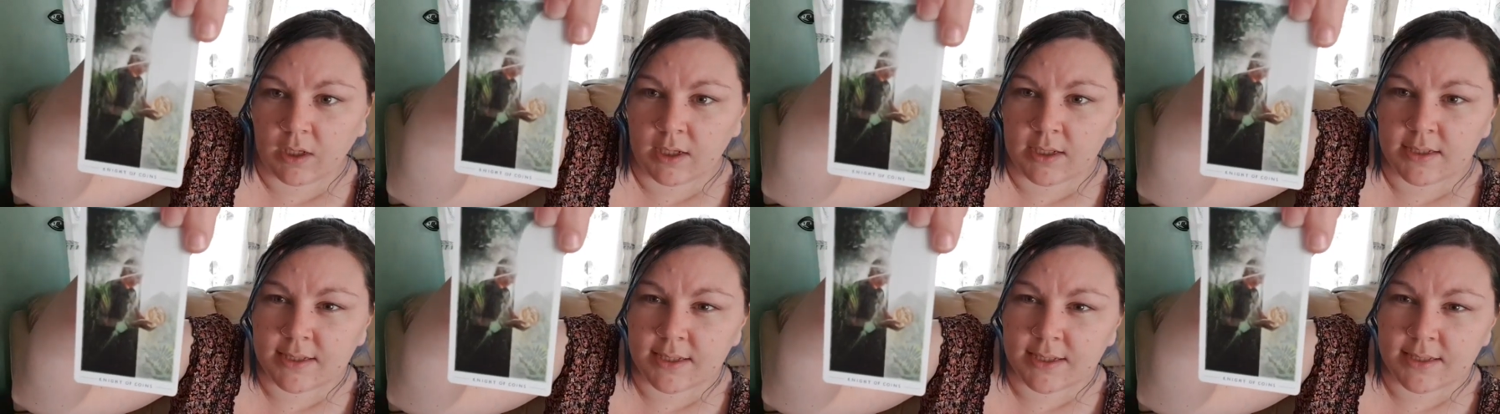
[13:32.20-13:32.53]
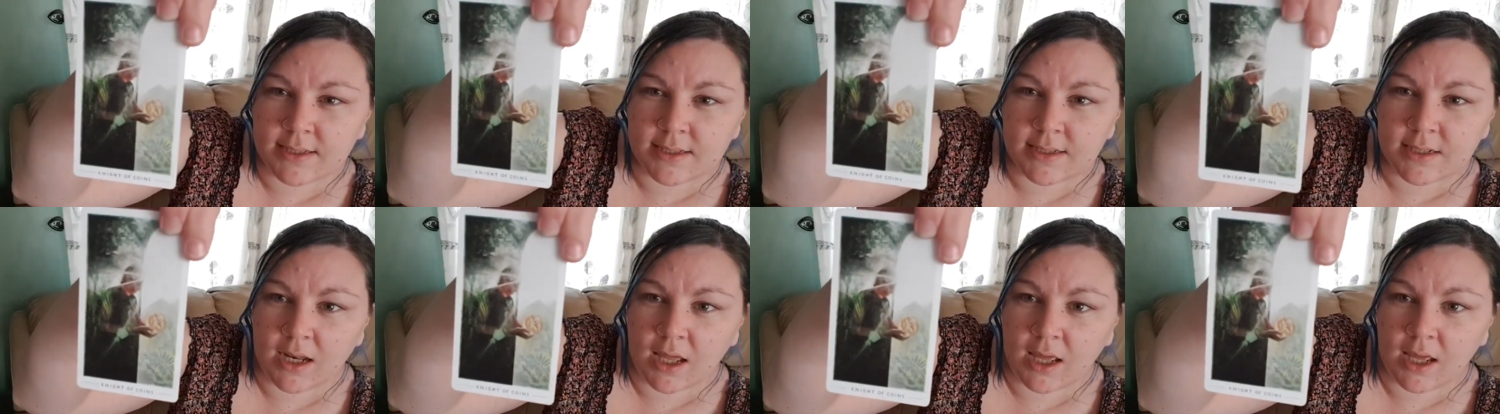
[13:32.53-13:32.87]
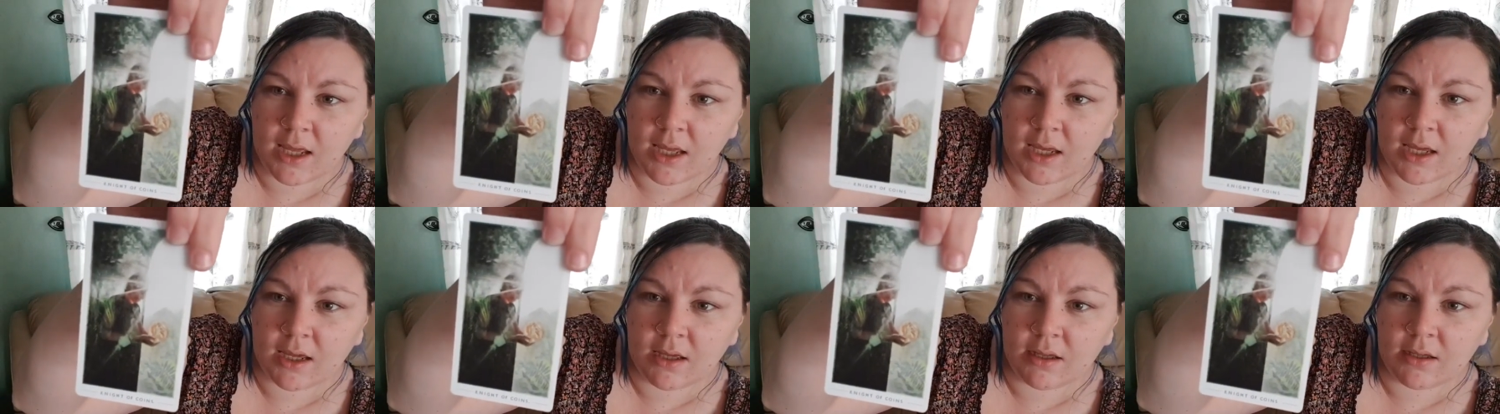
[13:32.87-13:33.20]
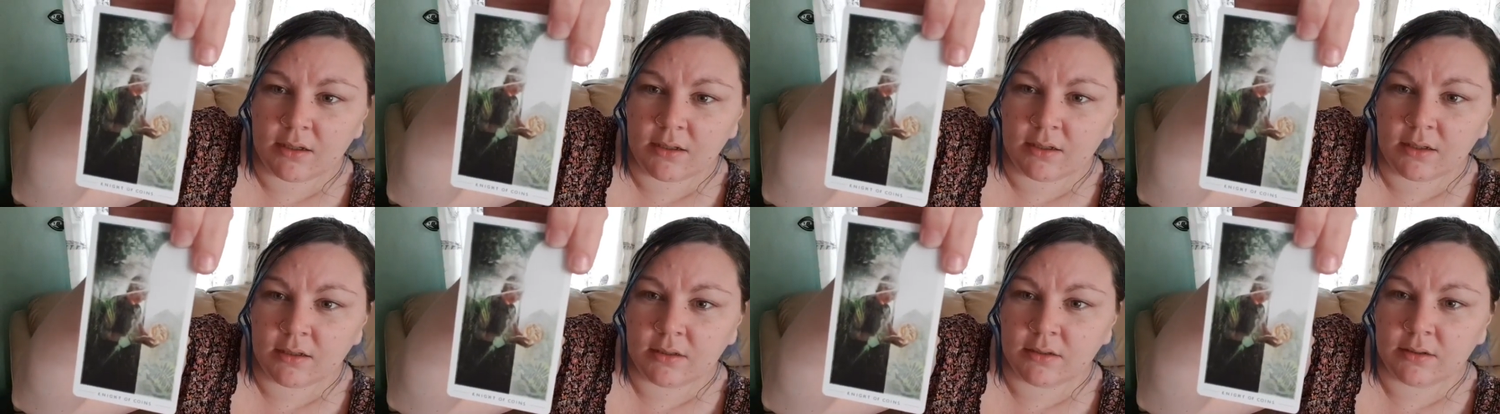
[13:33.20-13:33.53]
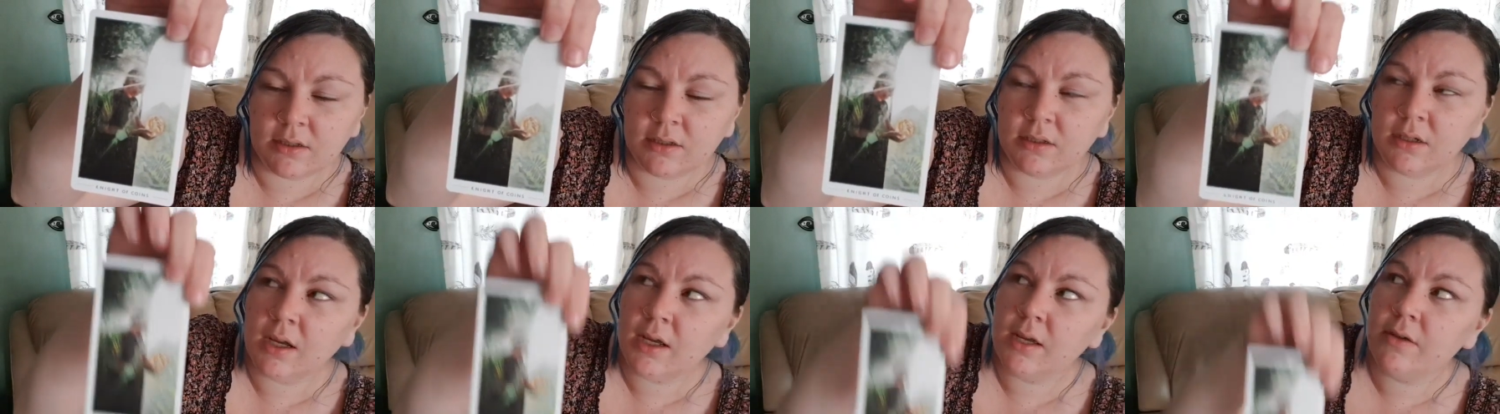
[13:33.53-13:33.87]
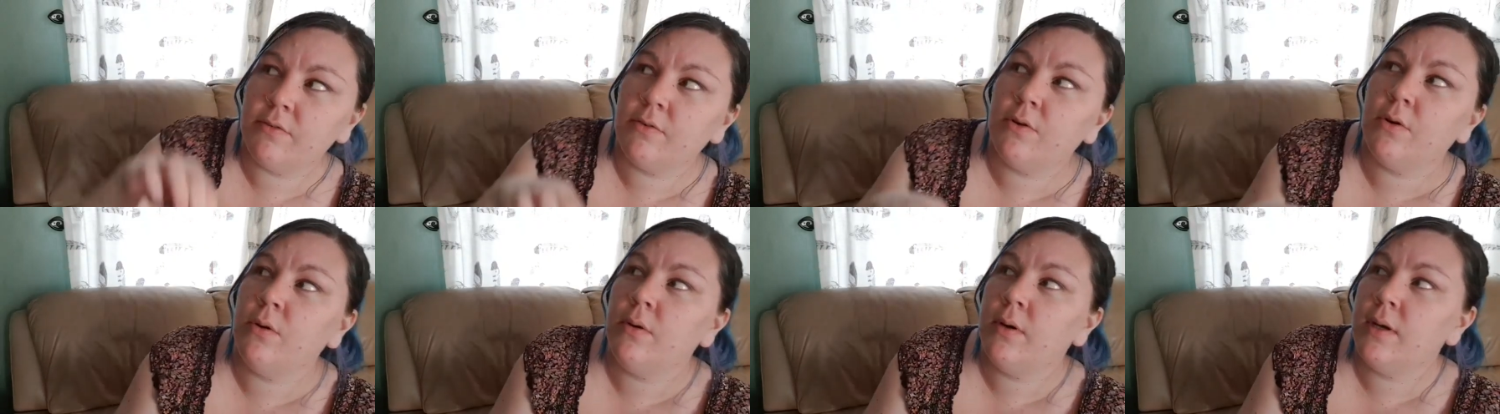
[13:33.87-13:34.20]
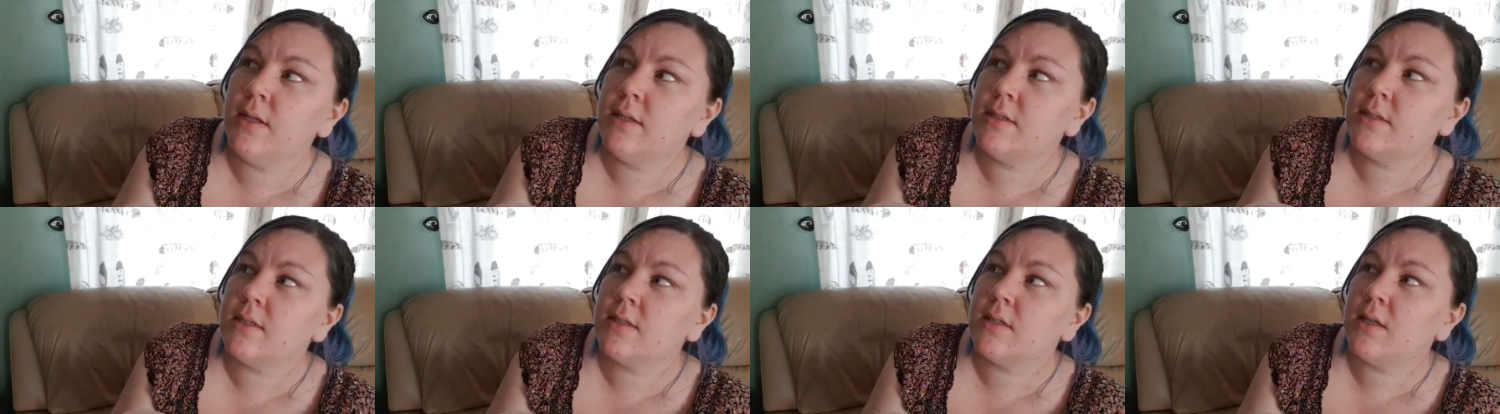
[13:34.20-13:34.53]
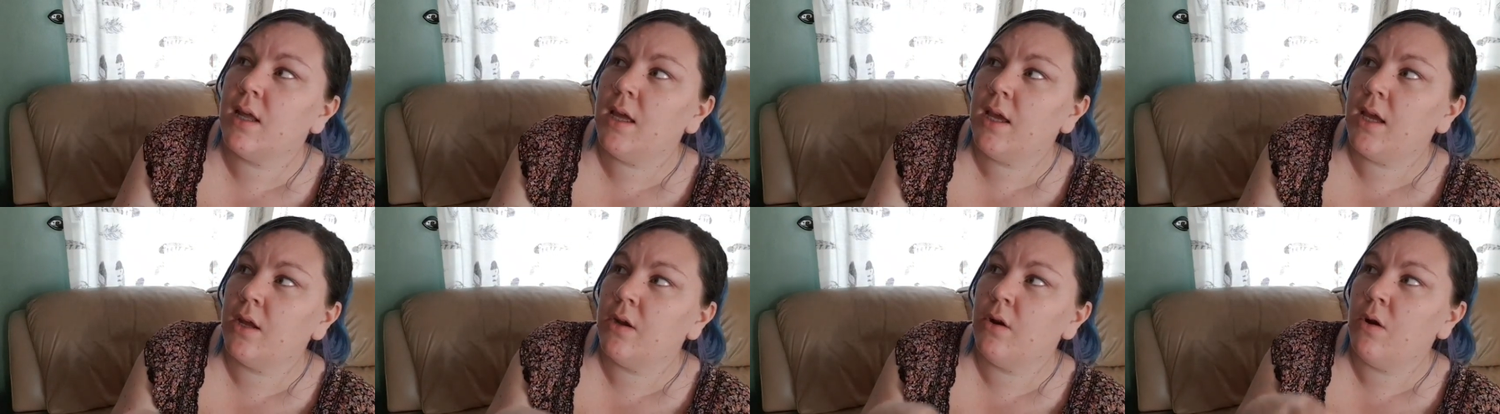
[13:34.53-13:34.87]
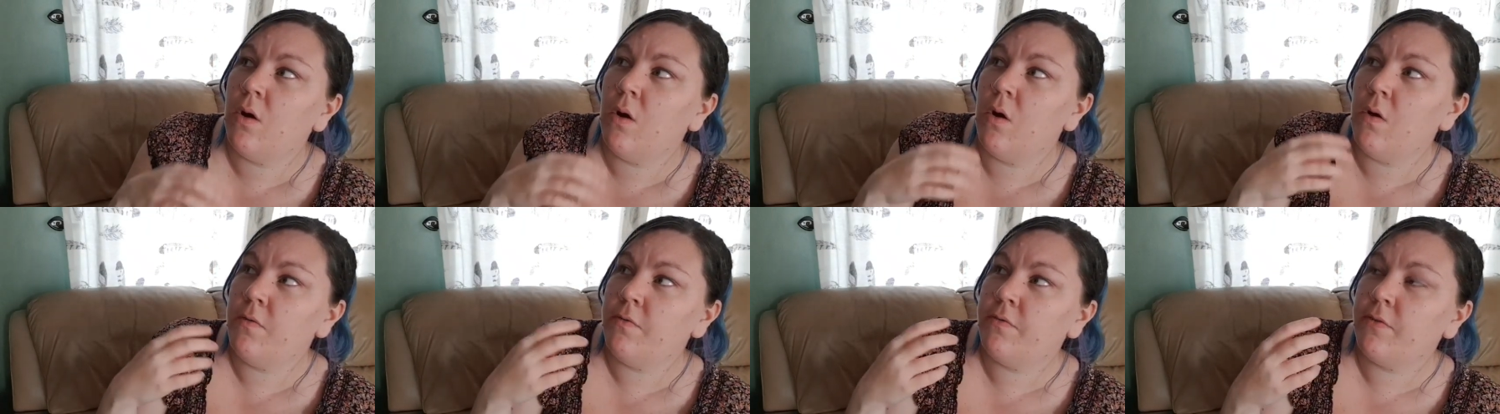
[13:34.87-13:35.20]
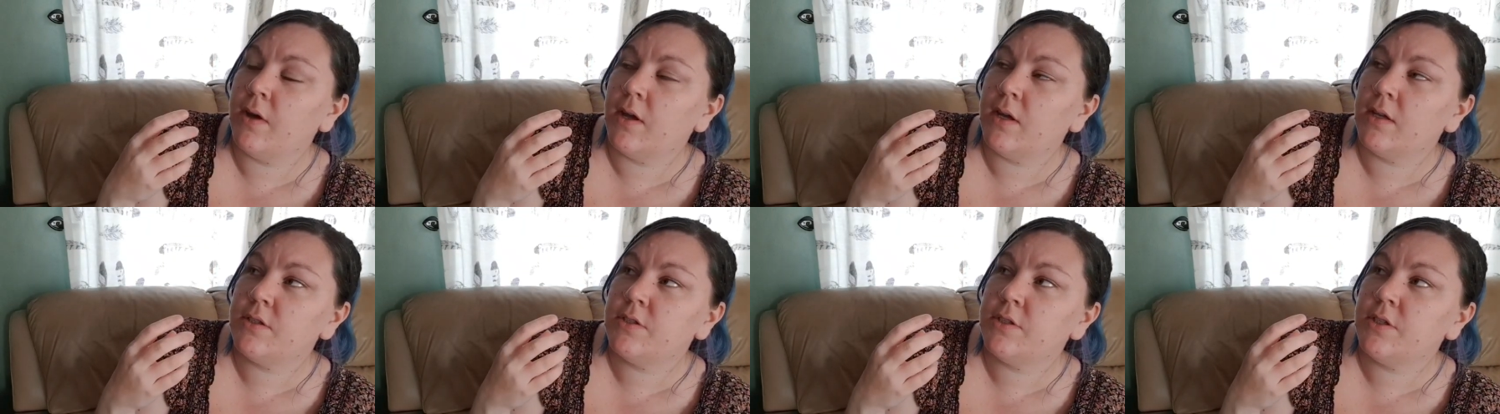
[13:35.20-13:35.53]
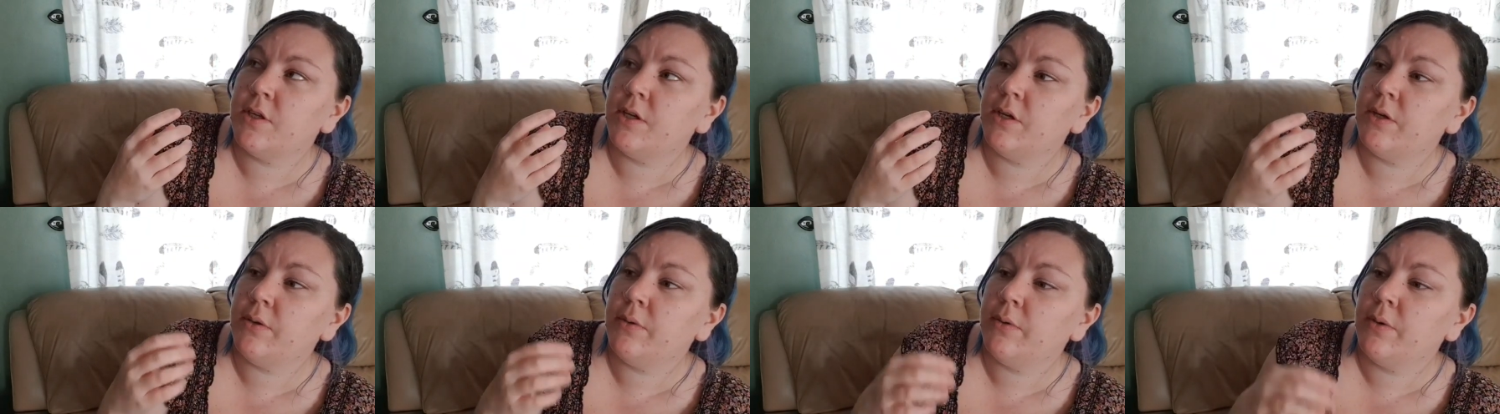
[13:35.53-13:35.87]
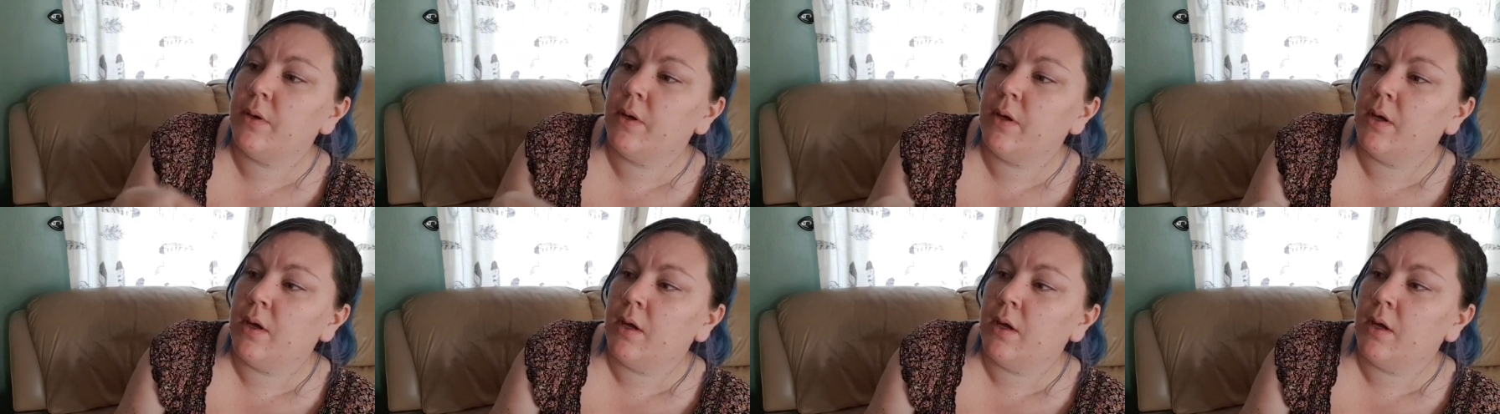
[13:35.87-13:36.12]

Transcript: because this is like, the Knight of Coins is like an offer to